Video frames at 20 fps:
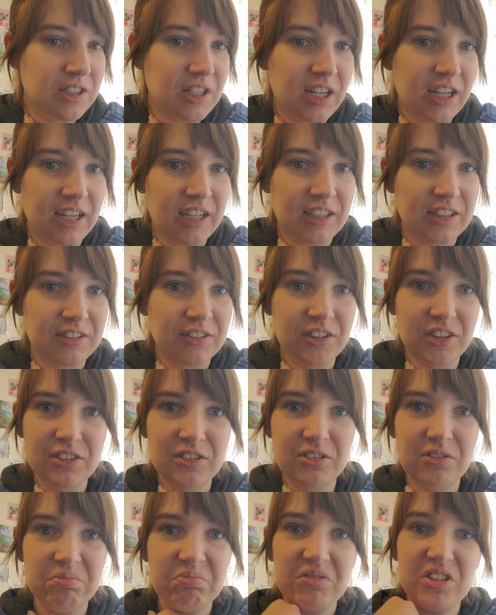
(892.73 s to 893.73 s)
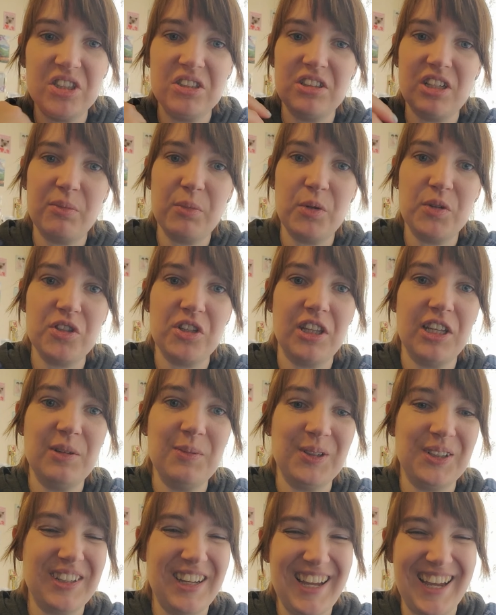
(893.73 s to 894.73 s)
And just tell me what you think
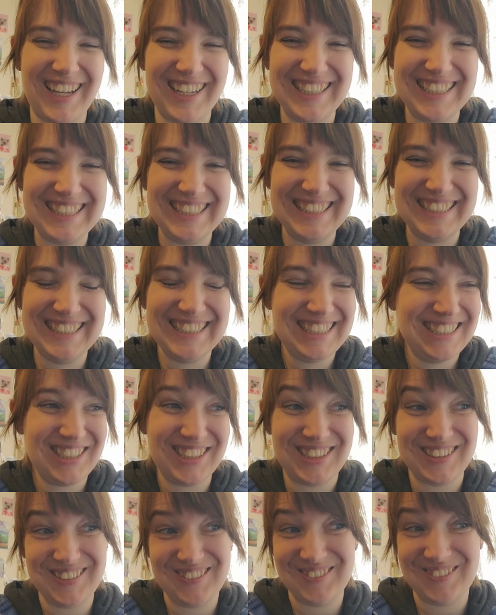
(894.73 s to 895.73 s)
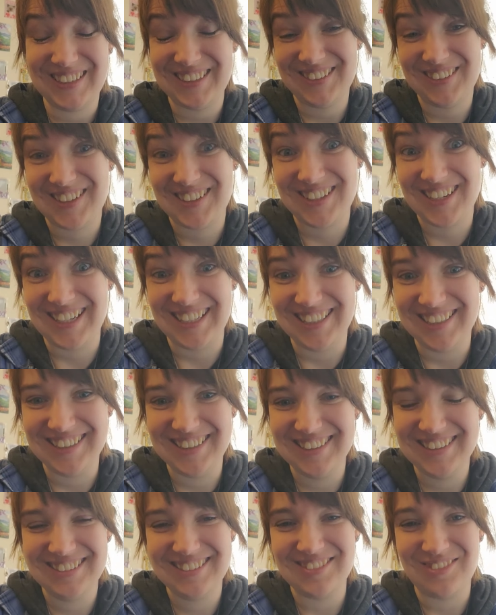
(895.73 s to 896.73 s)
about that, just while we're on it.
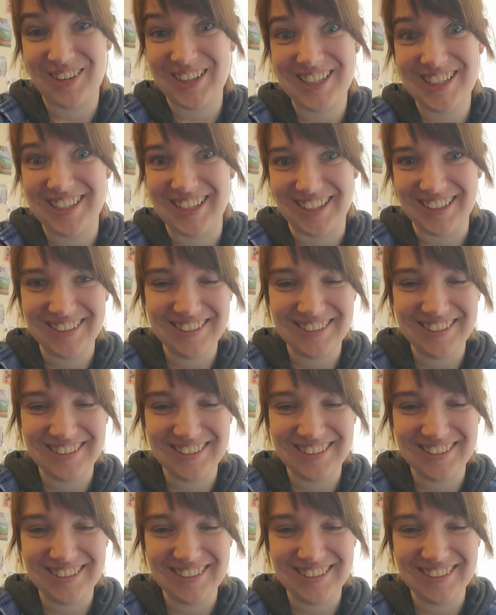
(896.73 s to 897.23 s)
Why not?